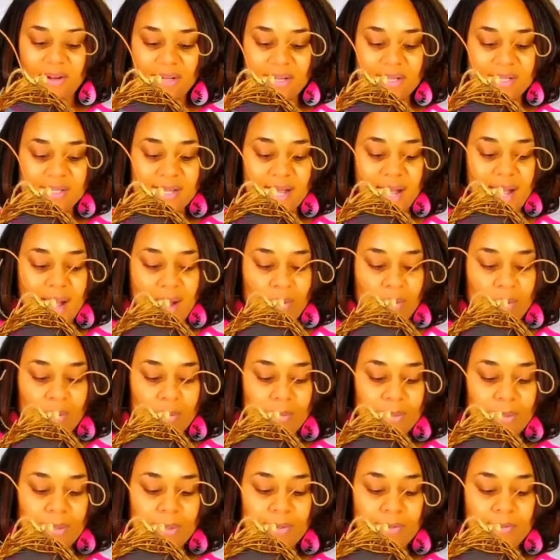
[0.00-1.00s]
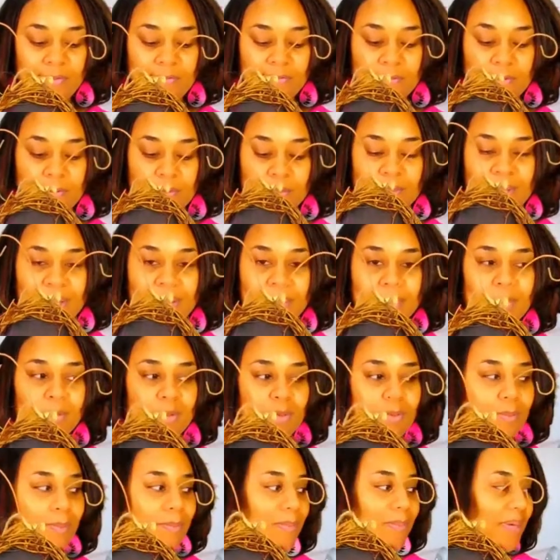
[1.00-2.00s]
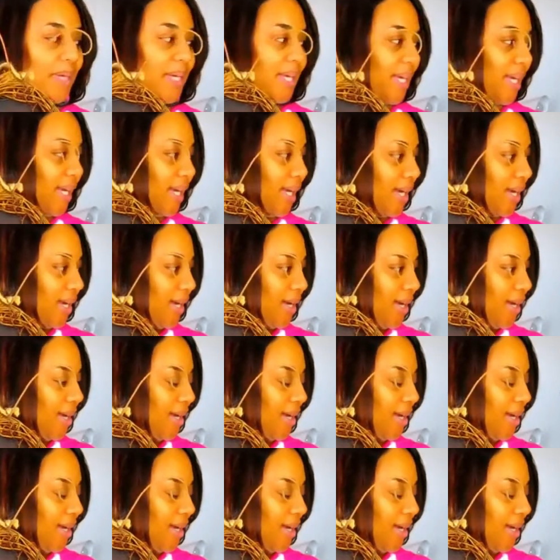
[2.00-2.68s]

is our beautiful Bumblebee